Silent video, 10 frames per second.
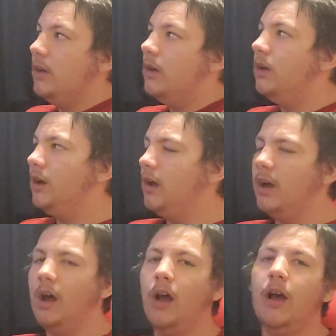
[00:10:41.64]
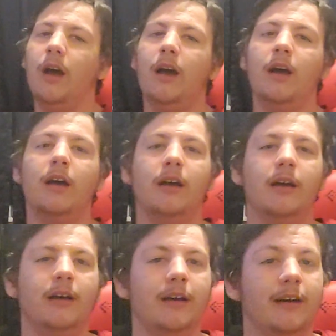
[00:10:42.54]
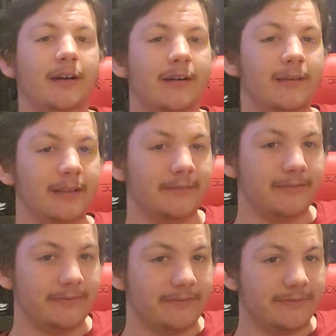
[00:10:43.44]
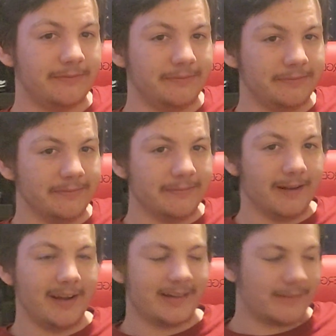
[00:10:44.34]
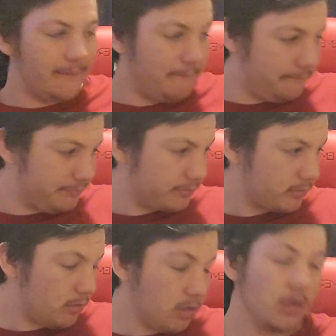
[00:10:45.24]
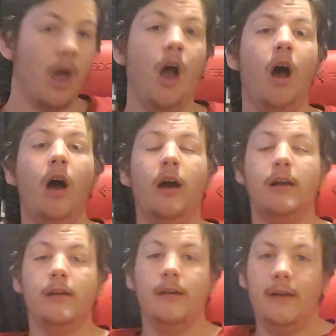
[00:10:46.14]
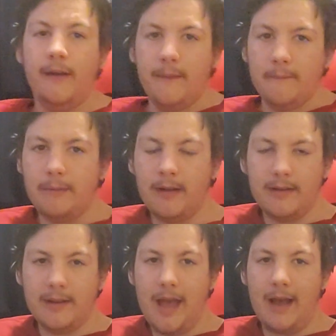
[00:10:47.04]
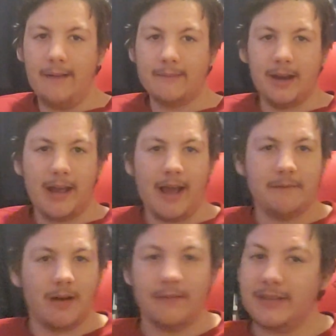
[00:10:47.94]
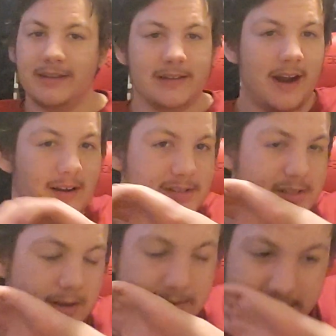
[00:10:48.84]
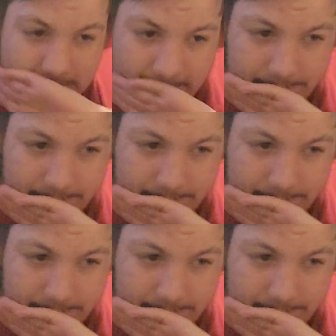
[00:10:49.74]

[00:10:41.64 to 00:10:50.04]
Holy fuck. But yeah, I'm gonna have off the entire summer.